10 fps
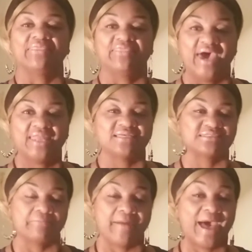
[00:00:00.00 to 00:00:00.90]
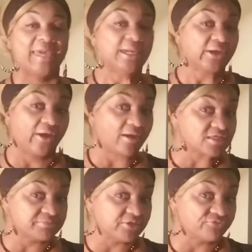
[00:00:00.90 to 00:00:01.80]
That is my
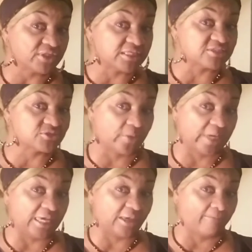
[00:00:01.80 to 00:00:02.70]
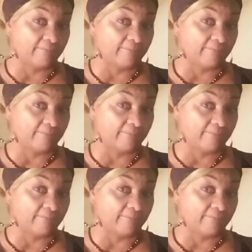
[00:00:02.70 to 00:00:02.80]
encouragement for this week.